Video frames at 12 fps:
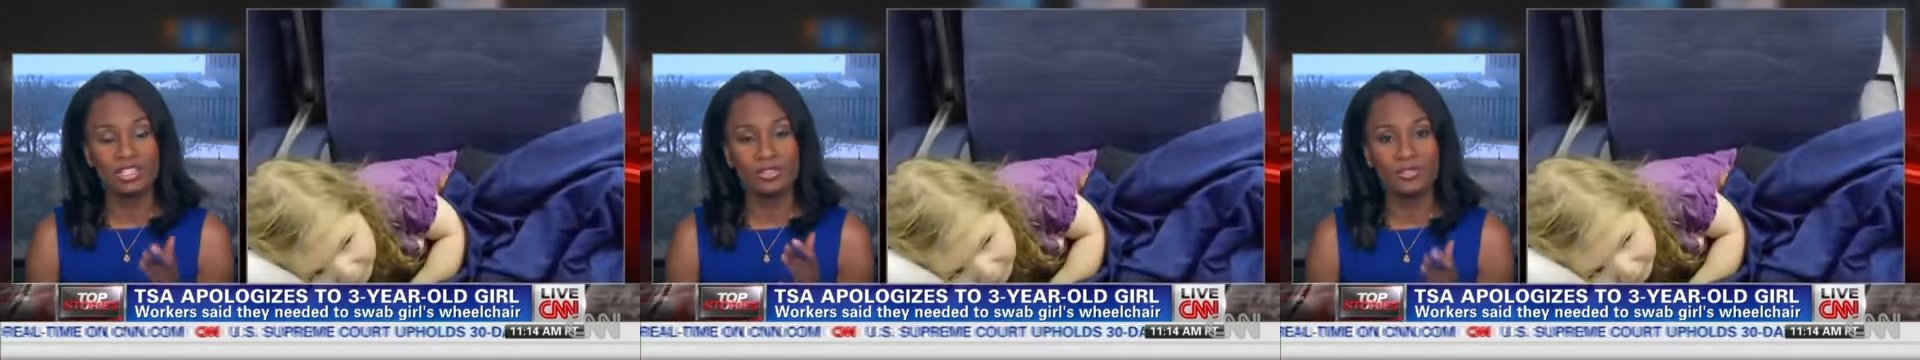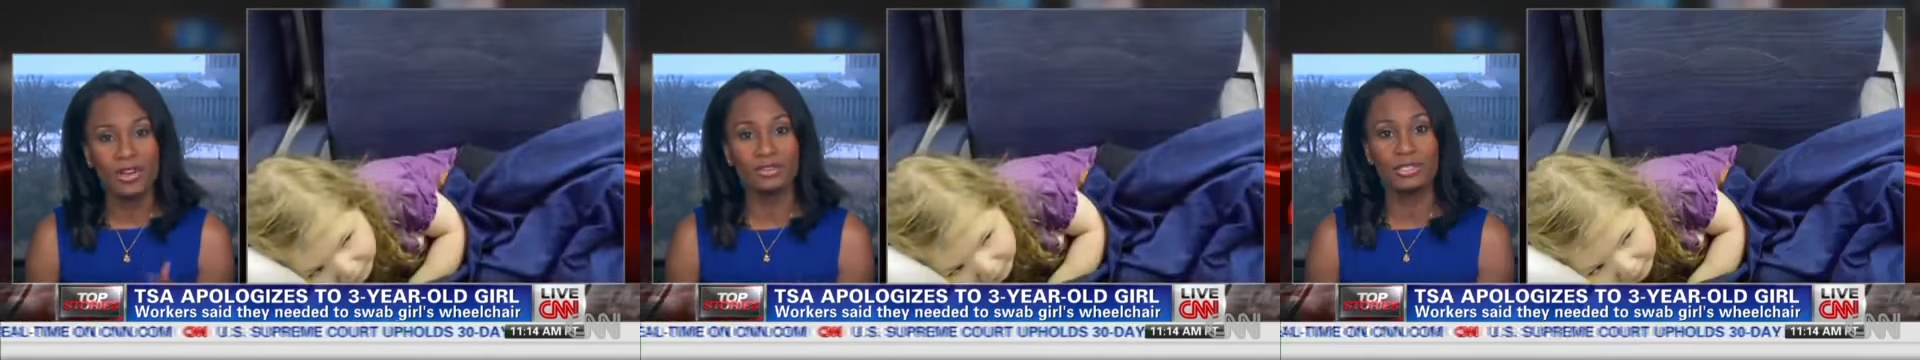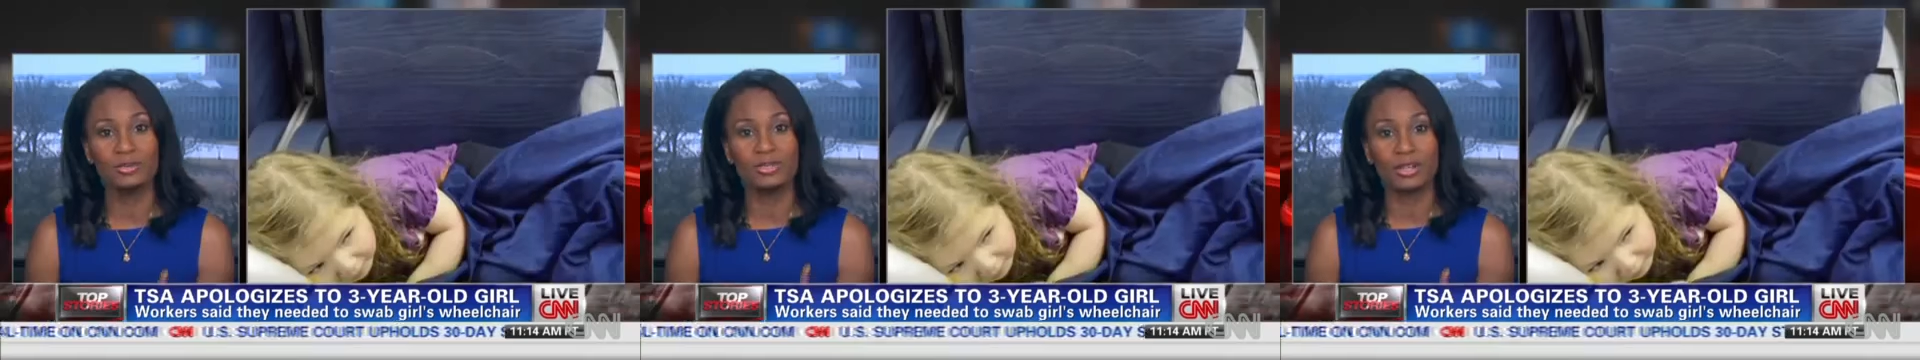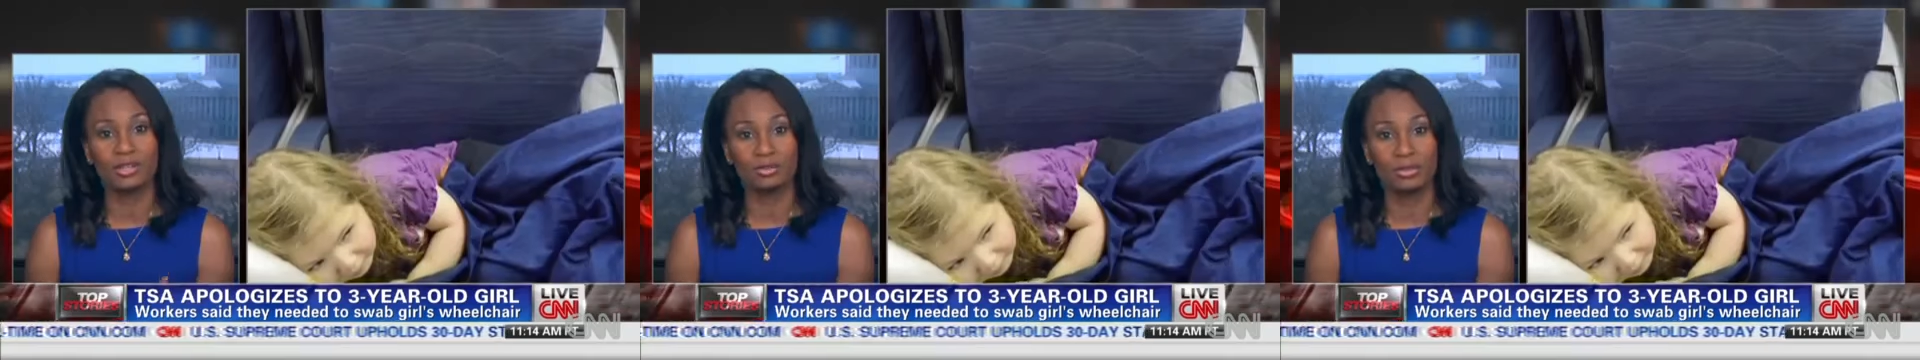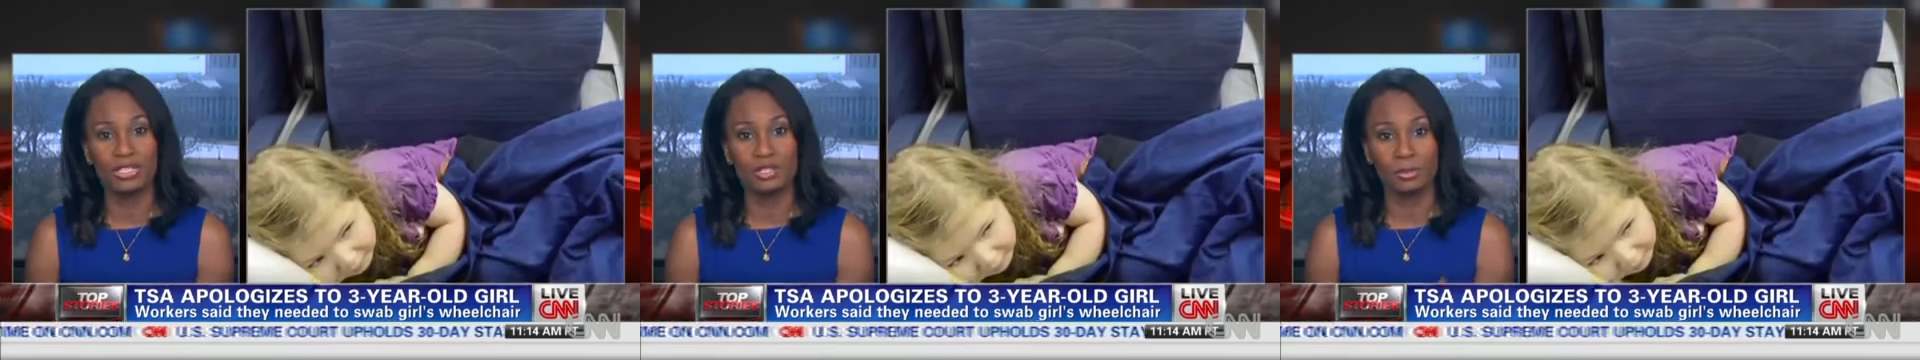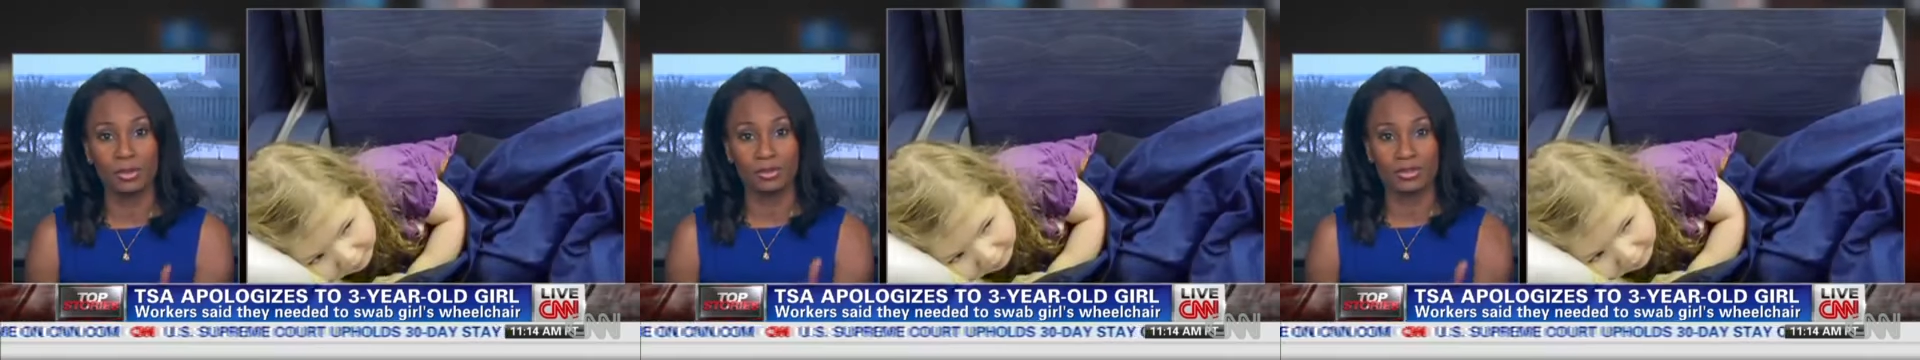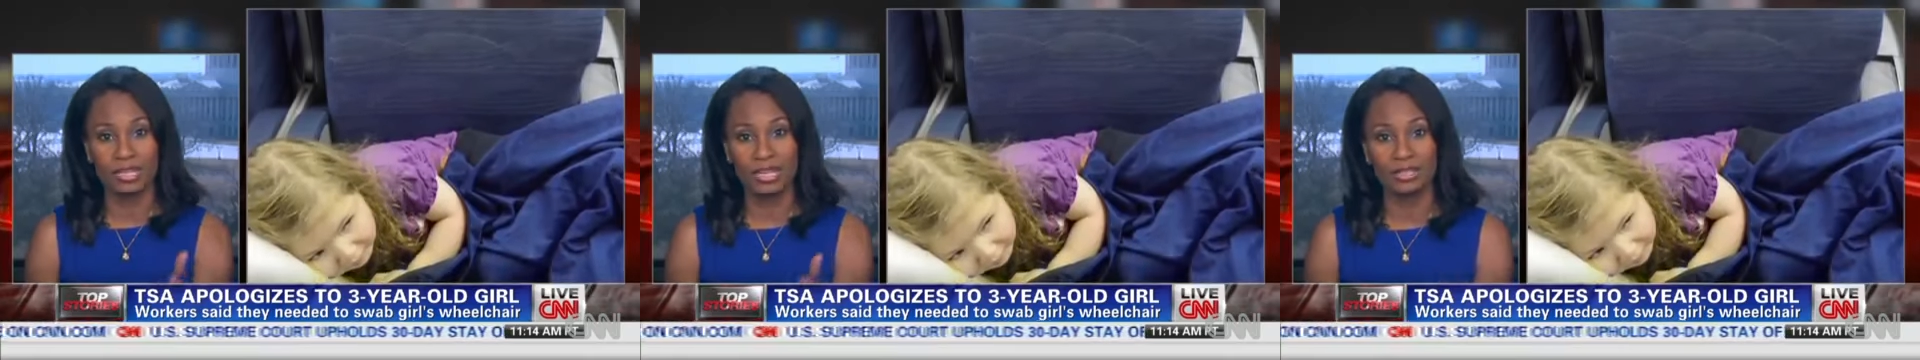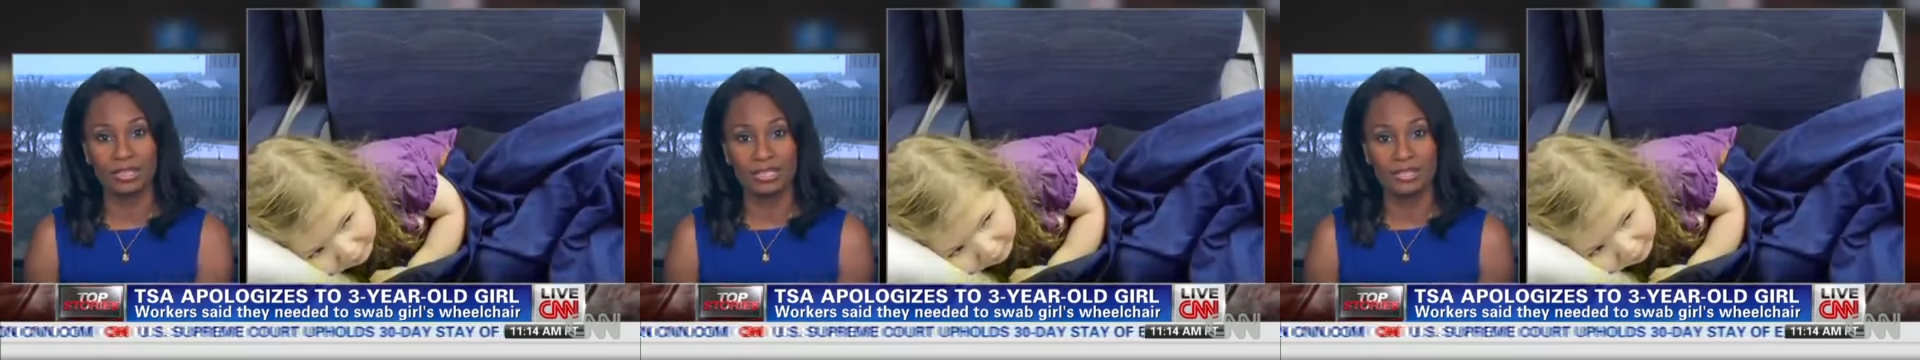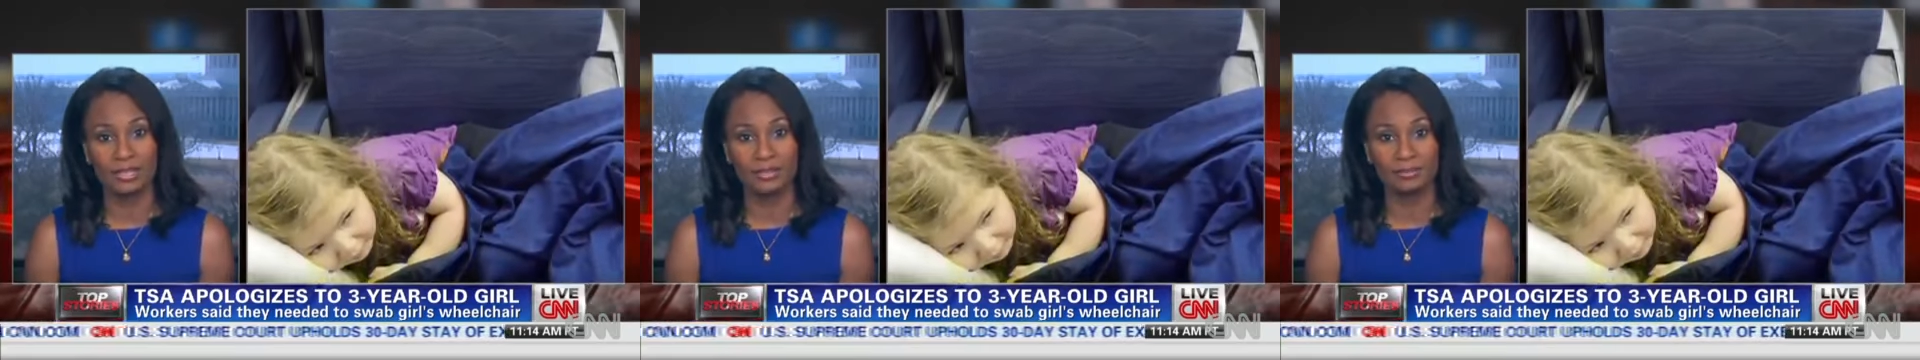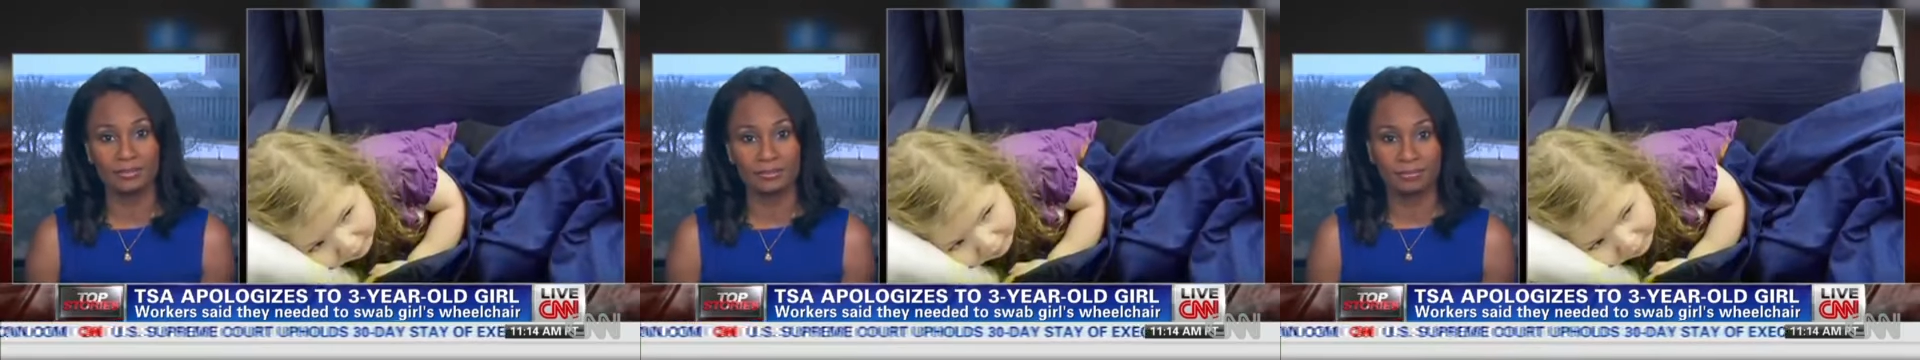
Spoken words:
he just felt it was unreasonable. Take a listen.